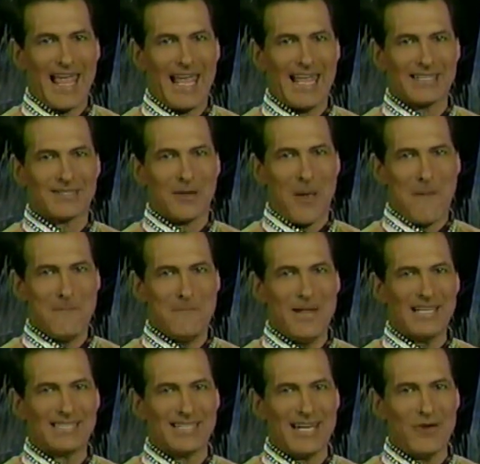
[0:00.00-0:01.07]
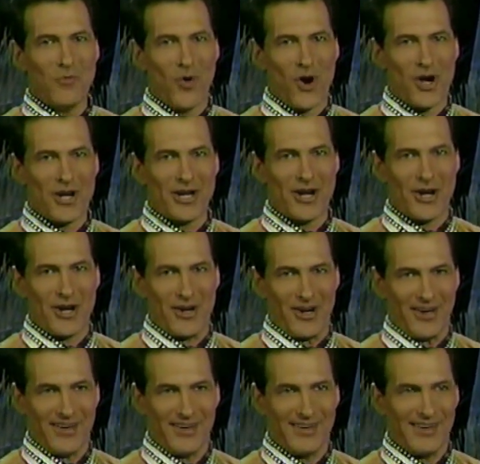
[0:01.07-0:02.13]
It's Missy Warner.